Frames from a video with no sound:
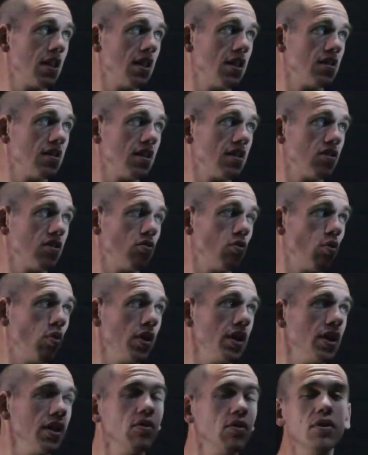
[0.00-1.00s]
It says
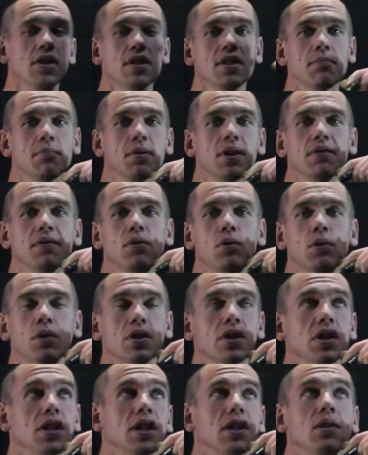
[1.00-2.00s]
20 degrees above
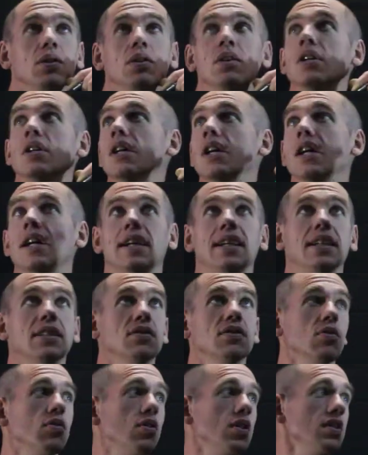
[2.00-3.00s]
horizontal.
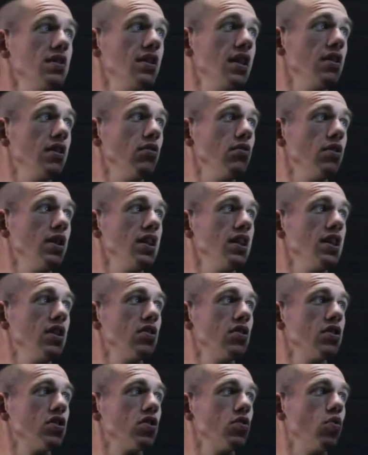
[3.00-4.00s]
So this angle right
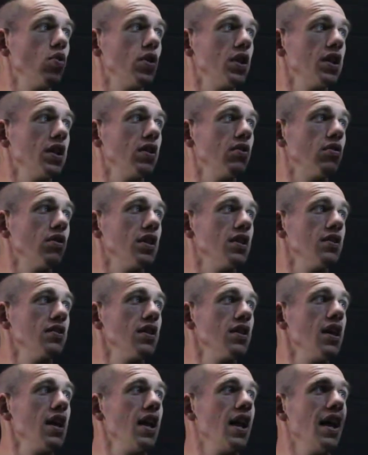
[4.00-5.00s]
here is 20 degrees,
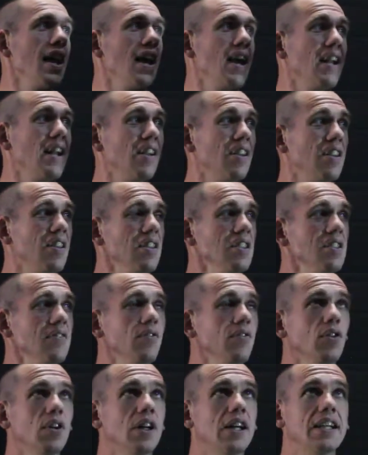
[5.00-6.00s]
and this
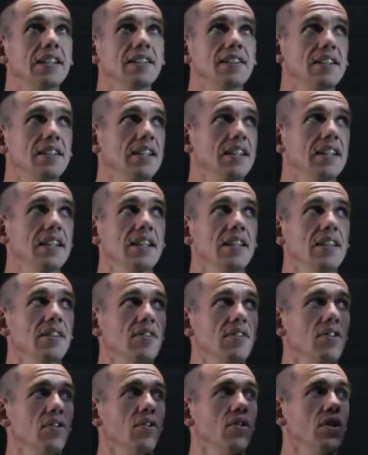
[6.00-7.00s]
velocity
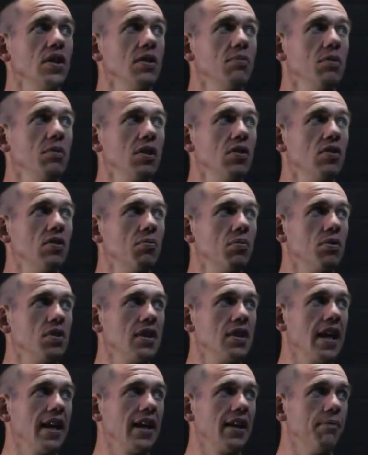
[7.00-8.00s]
is 30 meters per
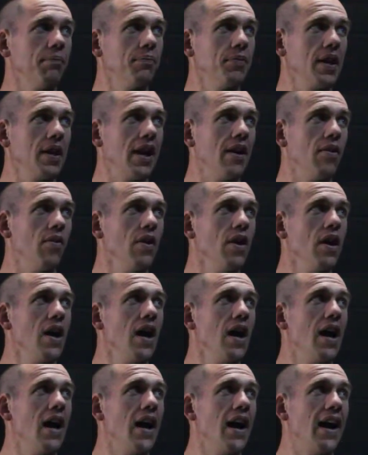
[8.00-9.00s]
second. Now,
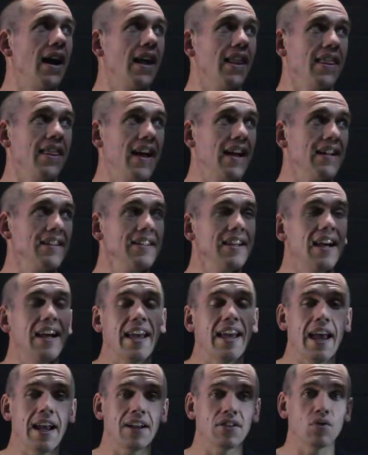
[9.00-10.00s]
that's
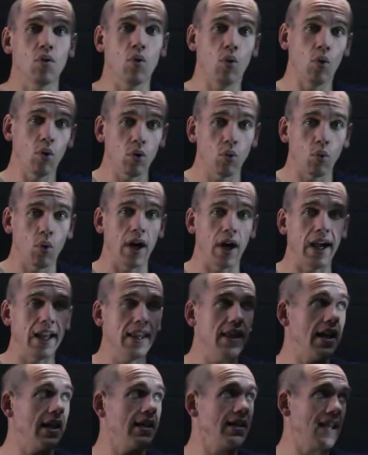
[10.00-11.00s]
not x or y,
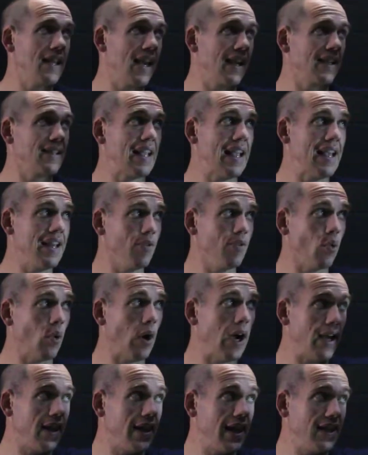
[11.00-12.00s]
that's x and
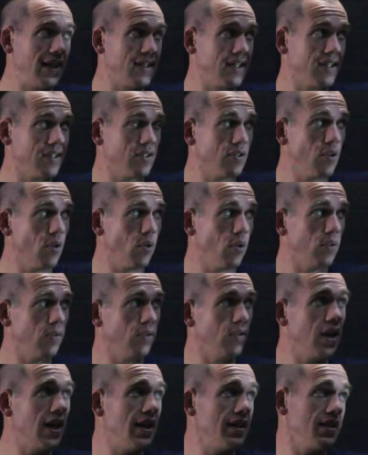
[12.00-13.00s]
y. That's its total
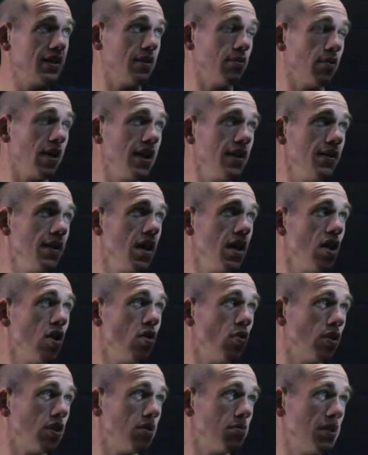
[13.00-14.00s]
velocity, right?
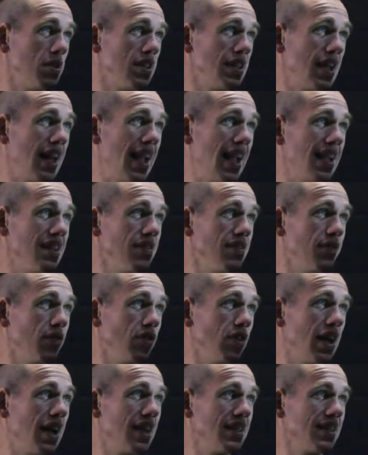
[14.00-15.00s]
Which means it has a
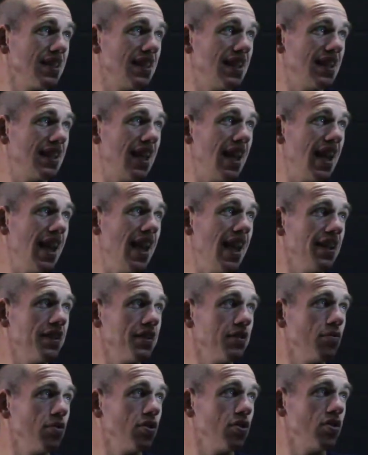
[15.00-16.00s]
velocity in
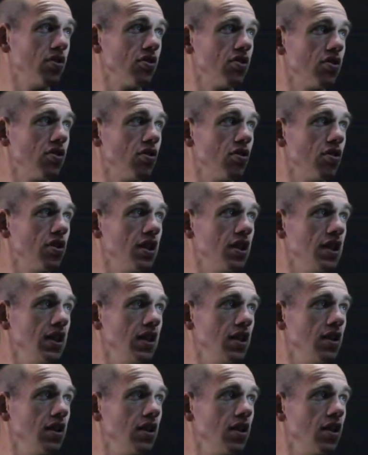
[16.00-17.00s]
x, which is
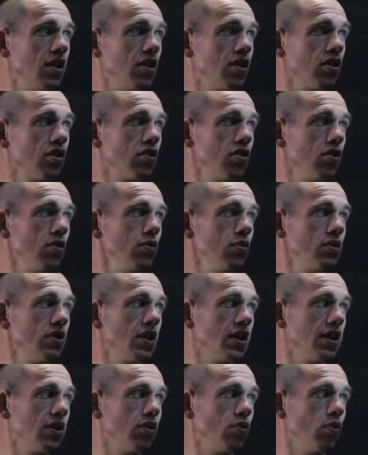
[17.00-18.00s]
30
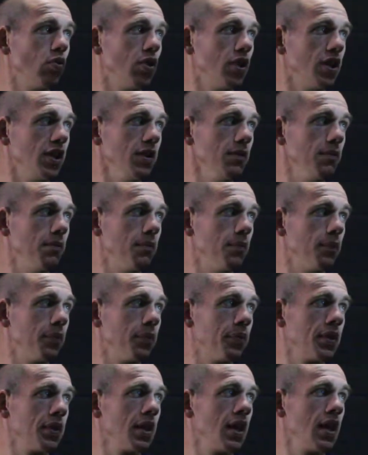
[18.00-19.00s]
cosine 20,
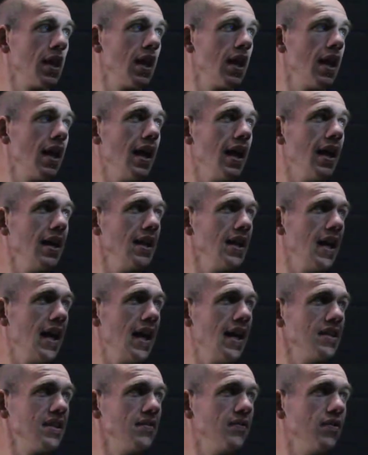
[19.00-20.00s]
and it
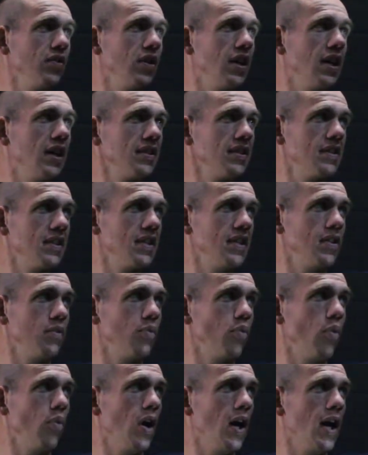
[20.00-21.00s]
has a velocity
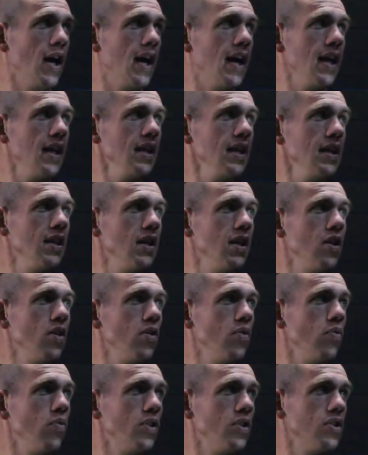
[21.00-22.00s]
in y,
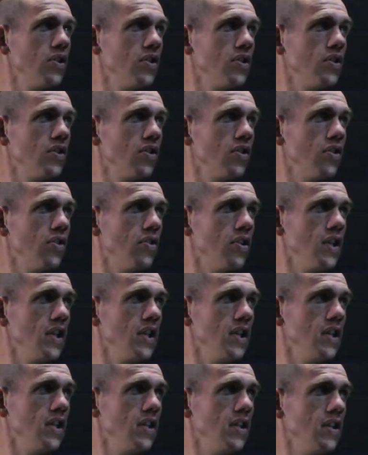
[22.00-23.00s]
which is
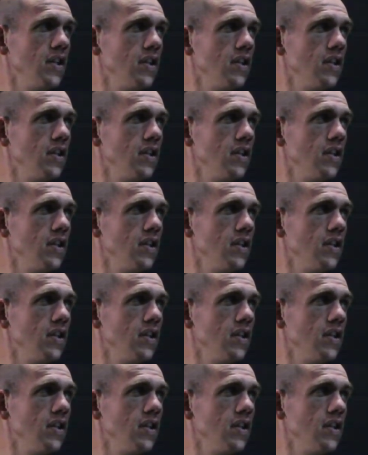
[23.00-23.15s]
30